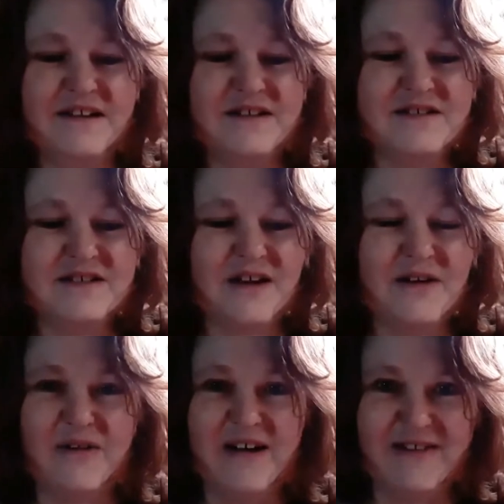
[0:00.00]

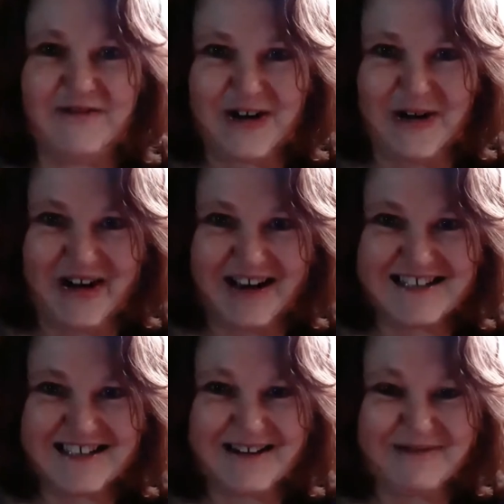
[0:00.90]
So I've no
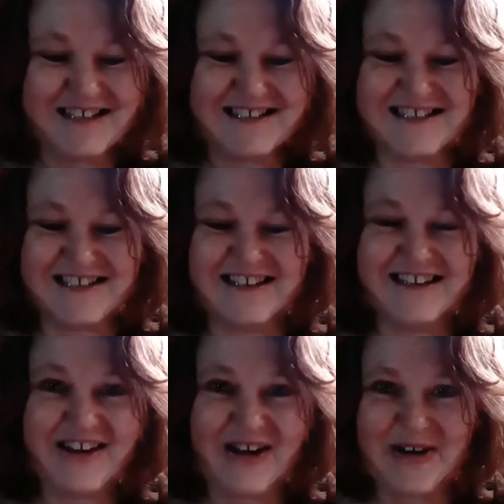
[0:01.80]
idea where this is going to
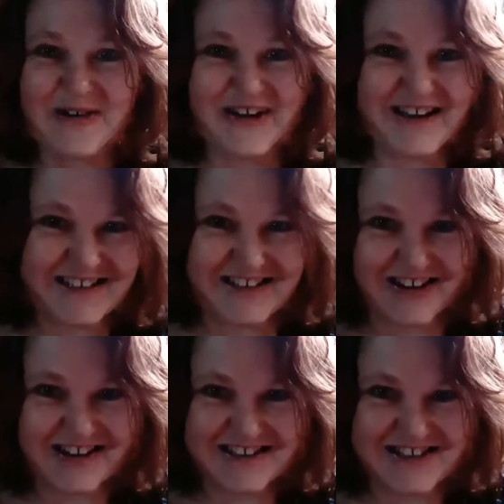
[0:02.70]
go, and
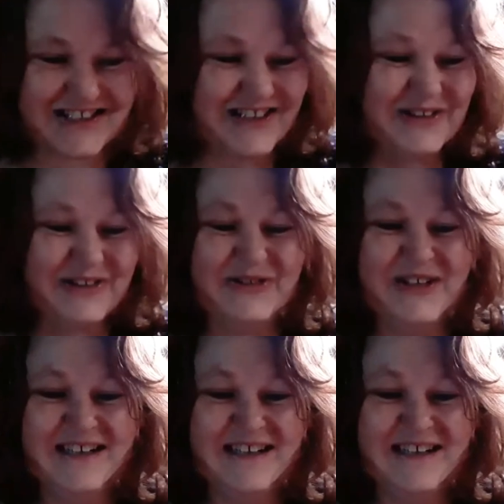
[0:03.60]
neither do you.